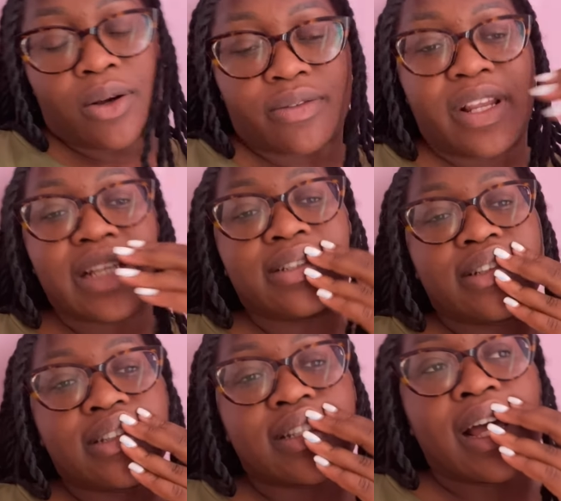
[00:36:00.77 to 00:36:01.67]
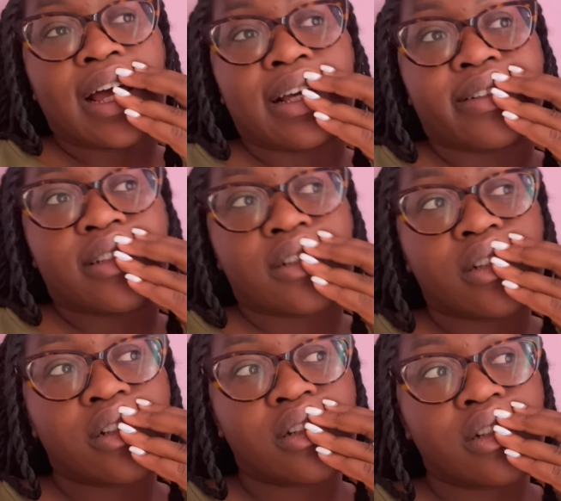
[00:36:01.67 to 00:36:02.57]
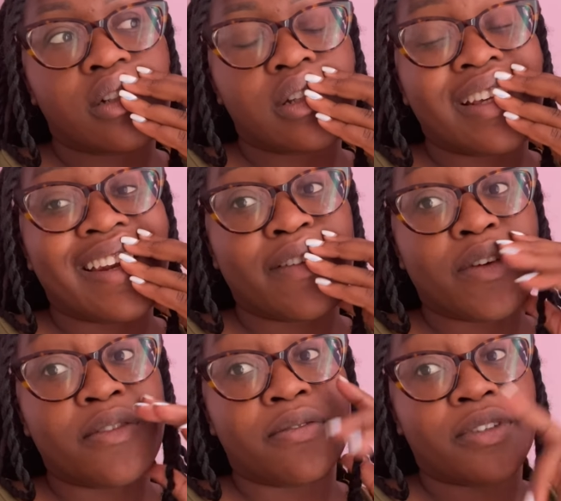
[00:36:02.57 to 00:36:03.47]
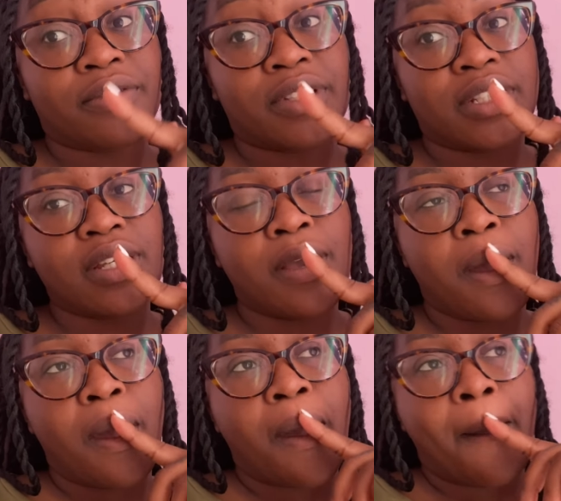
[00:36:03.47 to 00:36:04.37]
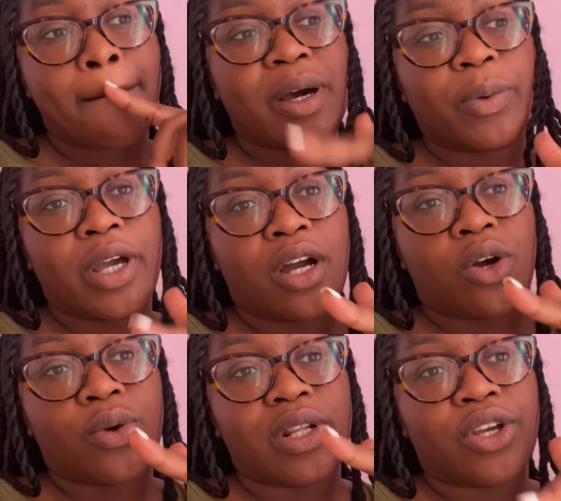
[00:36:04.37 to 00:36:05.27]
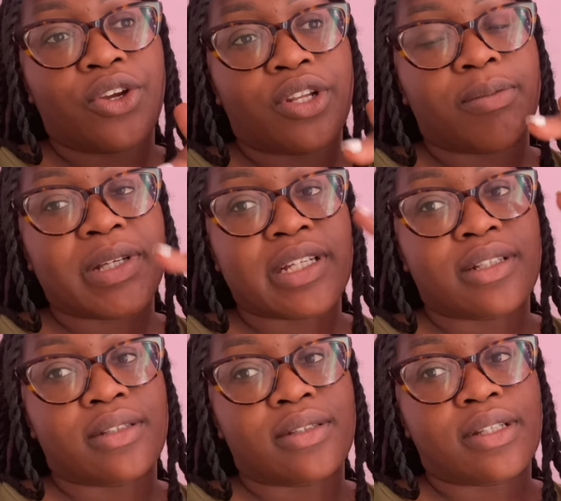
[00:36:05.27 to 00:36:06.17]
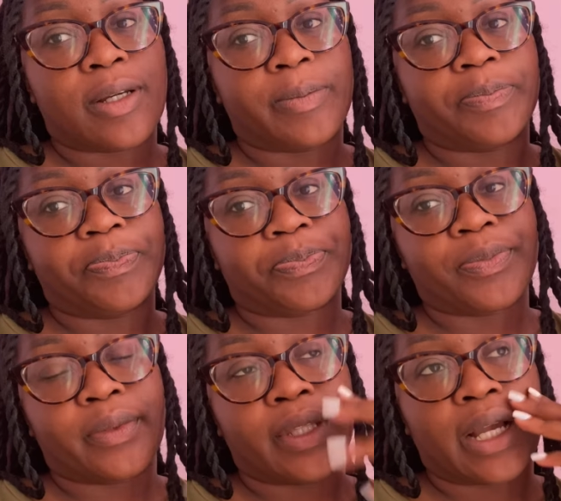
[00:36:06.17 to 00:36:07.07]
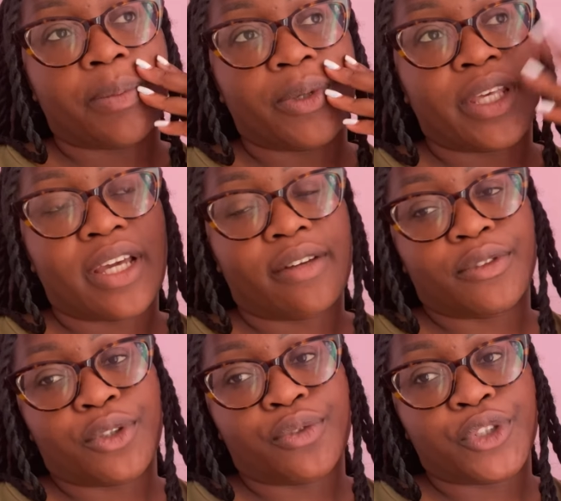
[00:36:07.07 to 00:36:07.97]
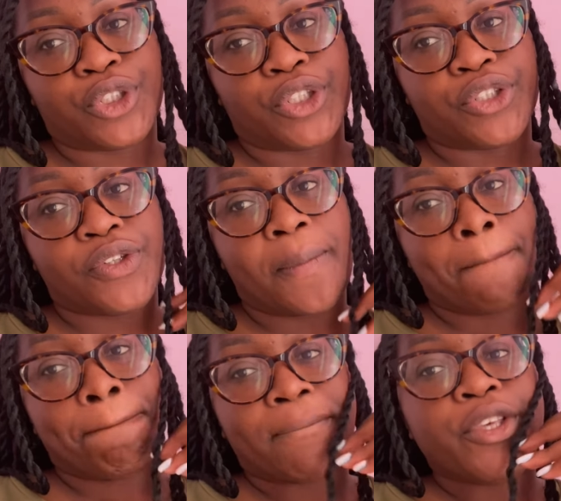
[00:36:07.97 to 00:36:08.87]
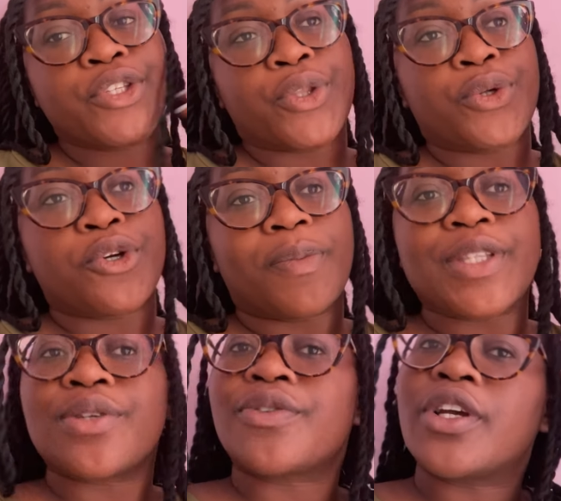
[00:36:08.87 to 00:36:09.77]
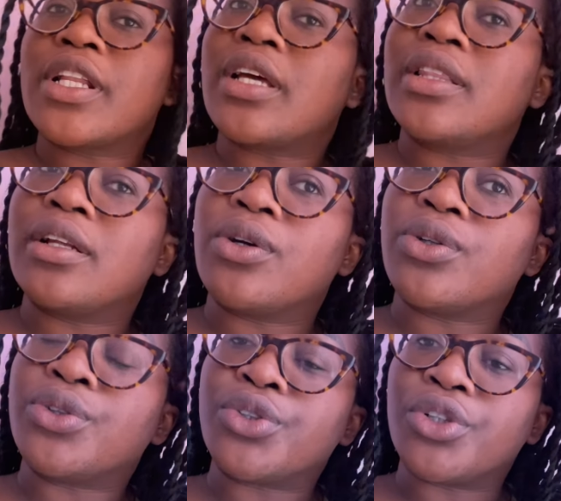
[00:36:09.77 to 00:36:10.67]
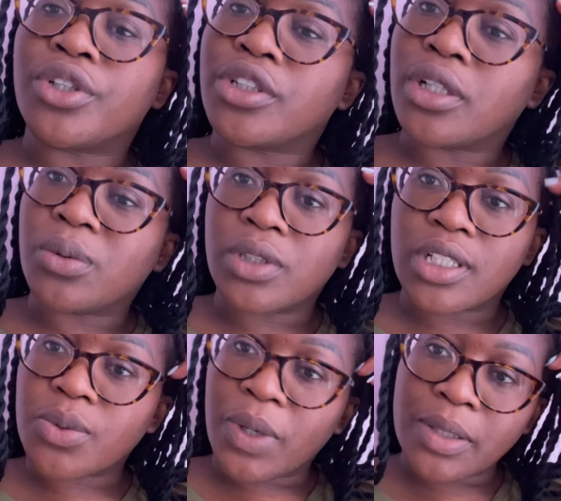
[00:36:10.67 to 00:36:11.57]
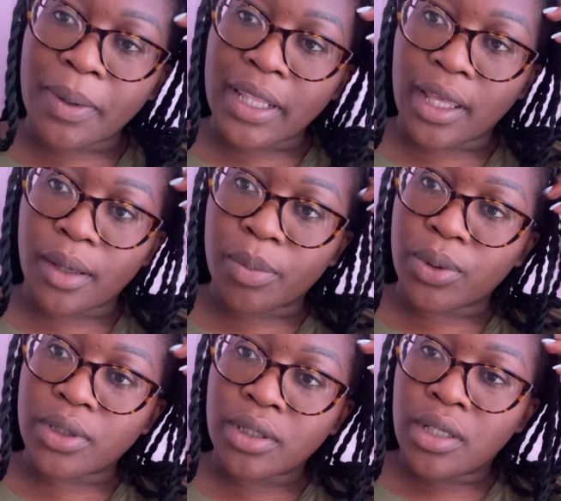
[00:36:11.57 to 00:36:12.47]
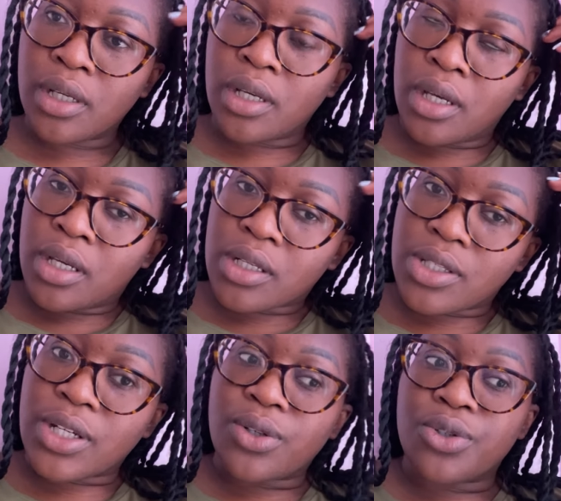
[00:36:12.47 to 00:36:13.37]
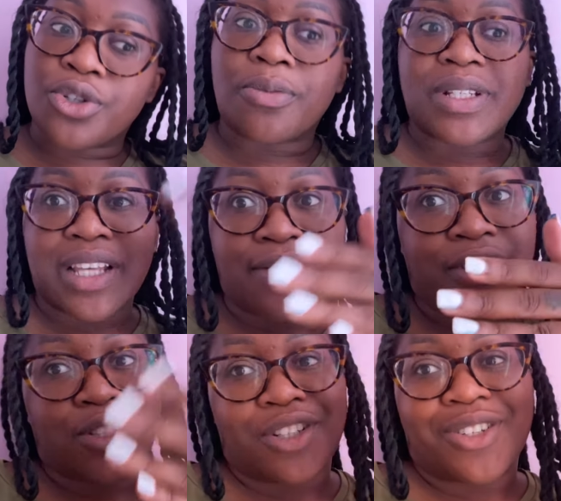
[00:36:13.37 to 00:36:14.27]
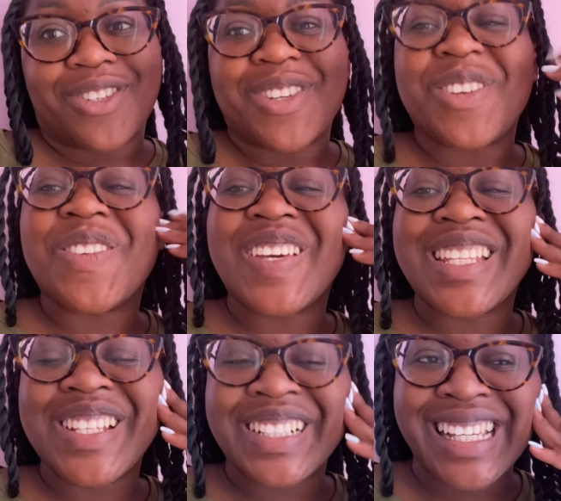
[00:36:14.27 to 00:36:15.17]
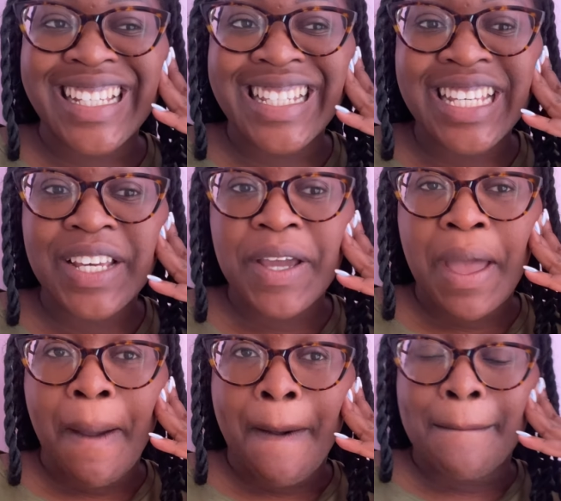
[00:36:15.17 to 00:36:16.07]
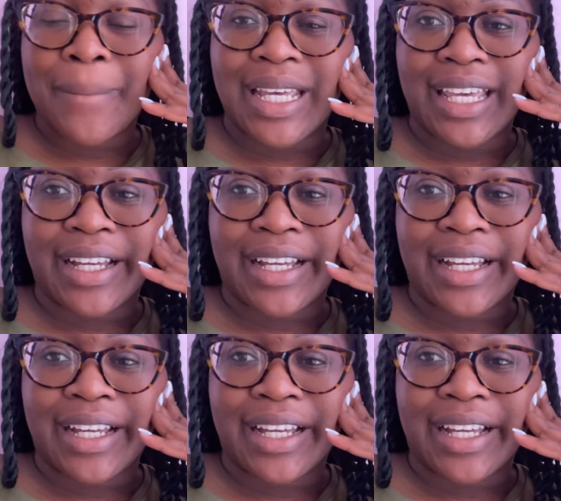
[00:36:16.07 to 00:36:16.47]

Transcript: flight is at 11:50, but we are going early because the couple here have to go for church. So they drop us off earlier and then go to church, and we'll just wait by the airport because they couldn't drop us after church because it would be too late. But